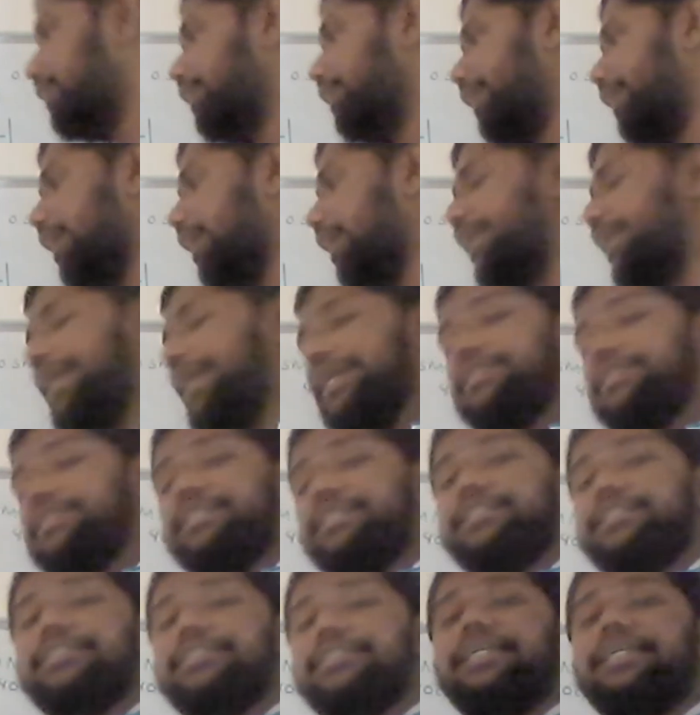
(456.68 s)
tell X
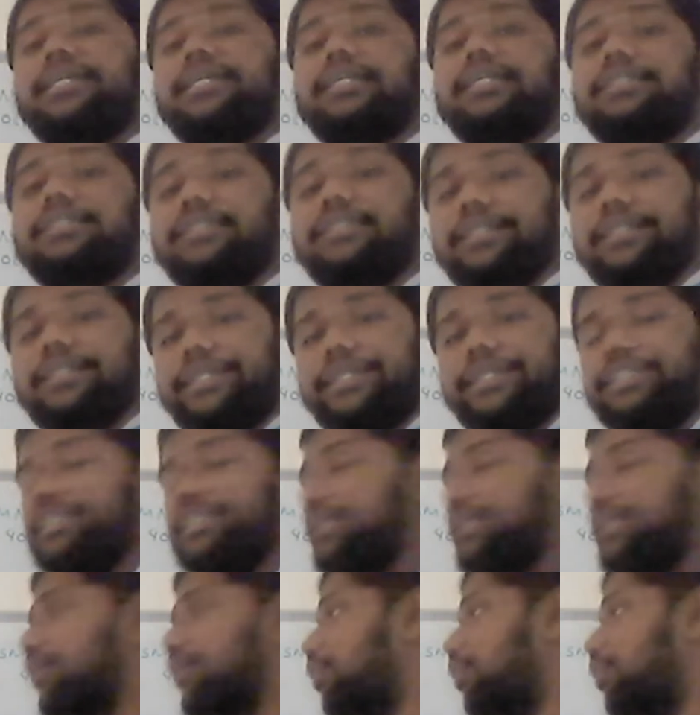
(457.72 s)
is the
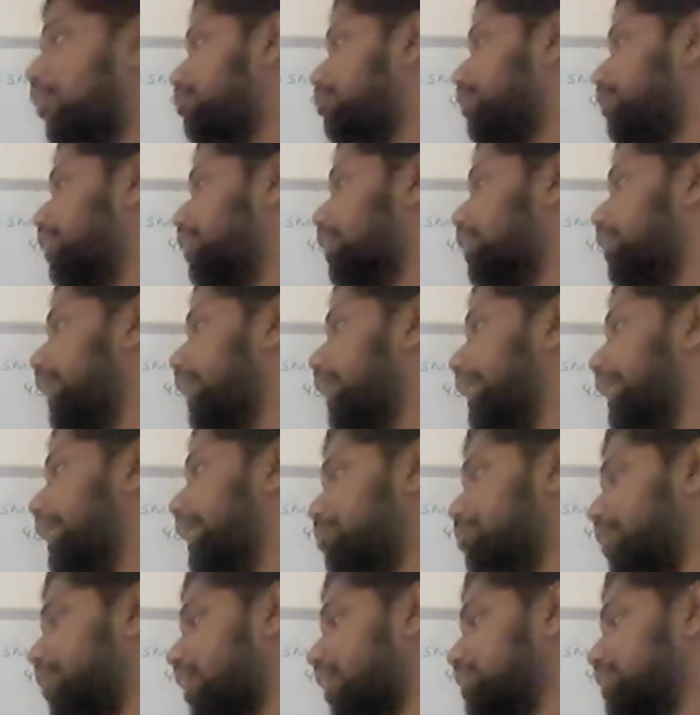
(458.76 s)
concentration of
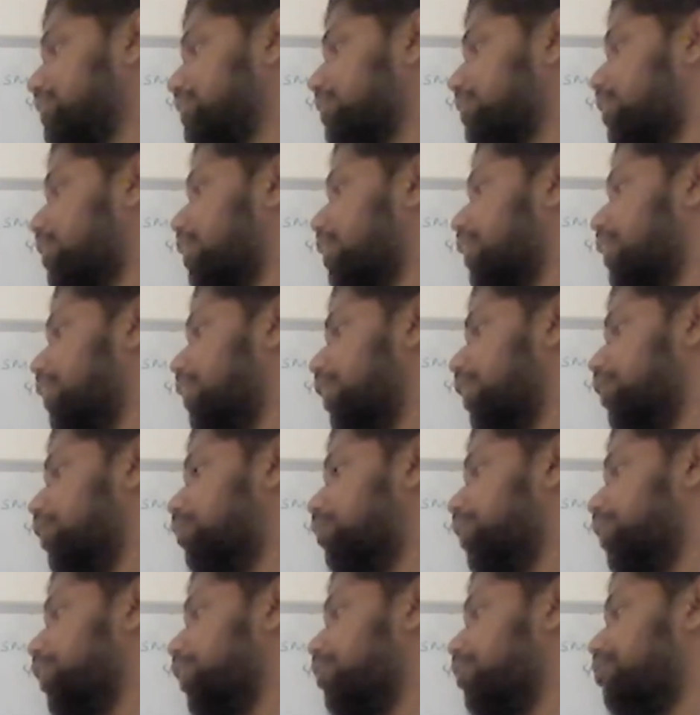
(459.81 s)
H plus. Then
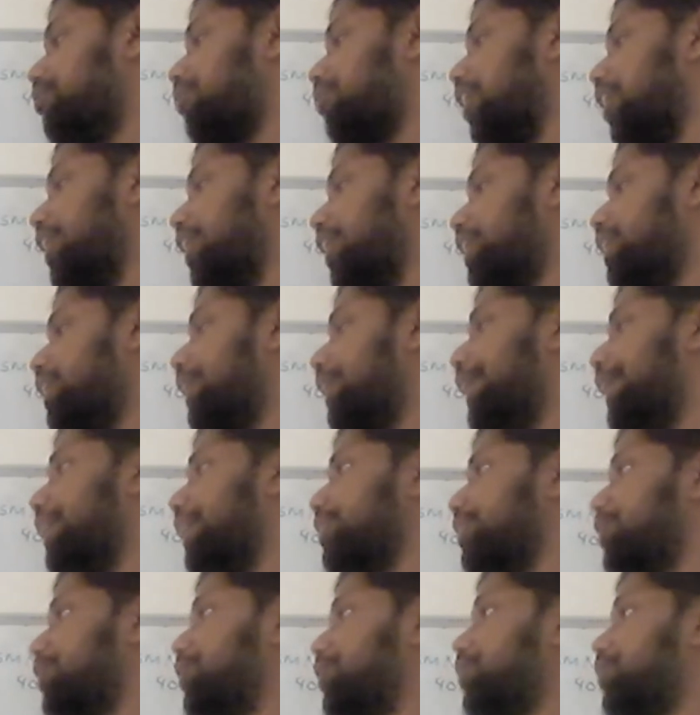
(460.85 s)
you need to find
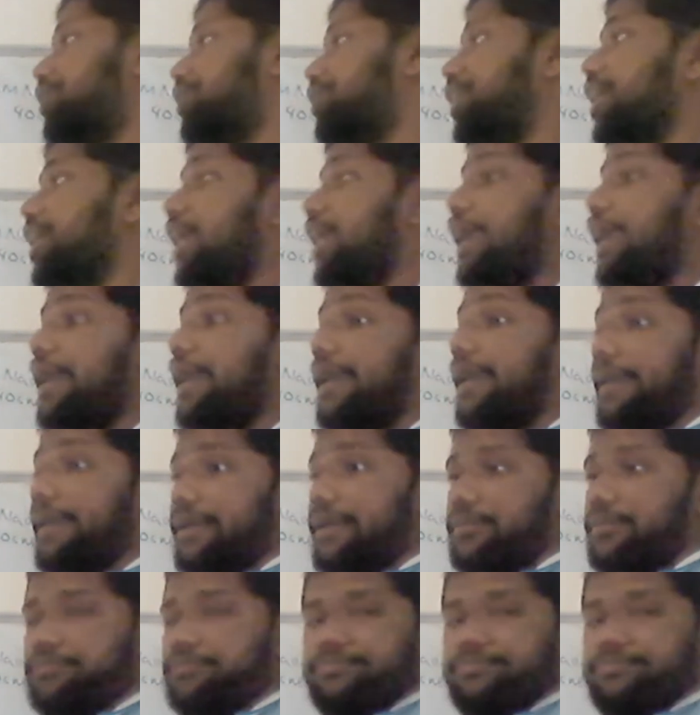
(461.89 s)
X using Ka.